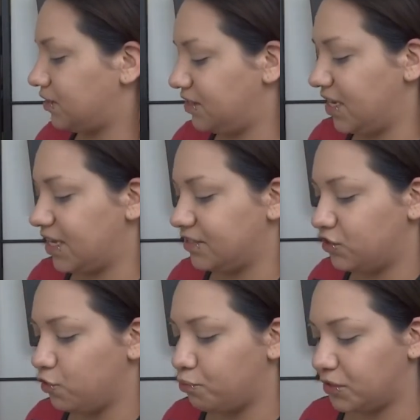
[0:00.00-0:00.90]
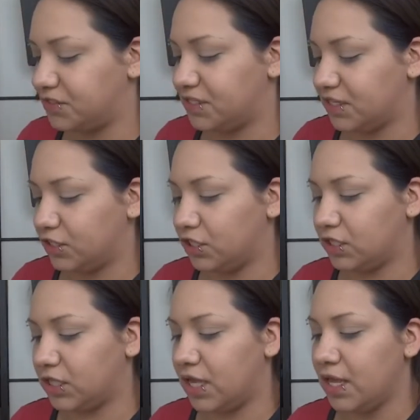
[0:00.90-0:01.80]
Ticket to
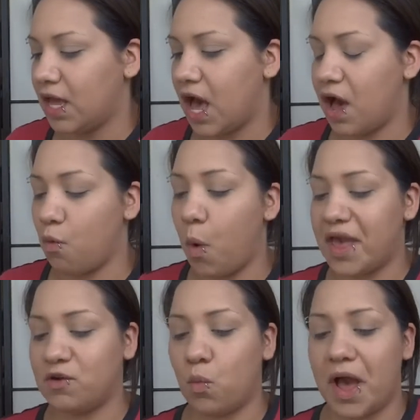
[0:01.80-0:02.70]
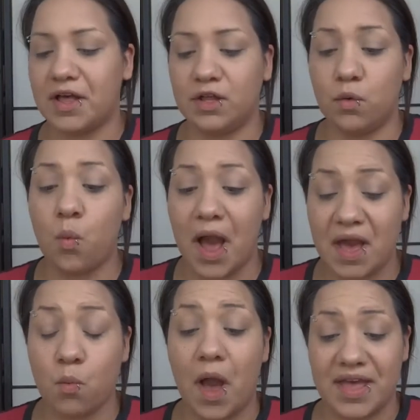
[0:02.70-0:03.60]
Brazil Wet n
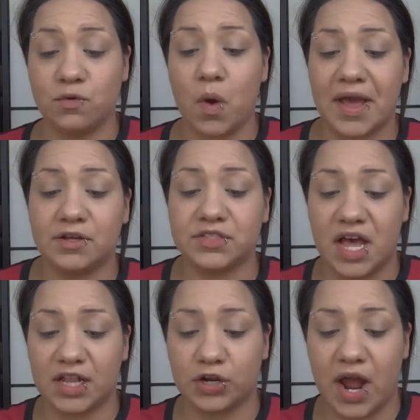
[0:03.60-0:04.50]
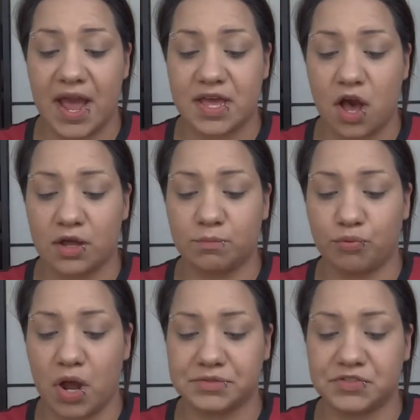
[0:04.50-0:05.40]
Wild Color Icon
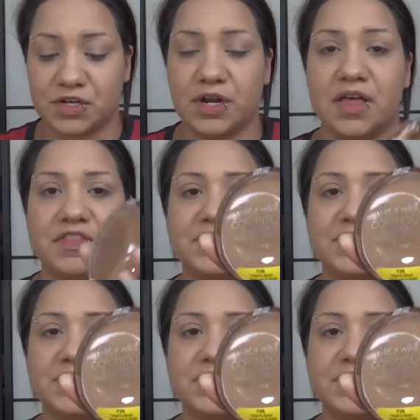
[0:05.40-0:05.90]
Bronzer, and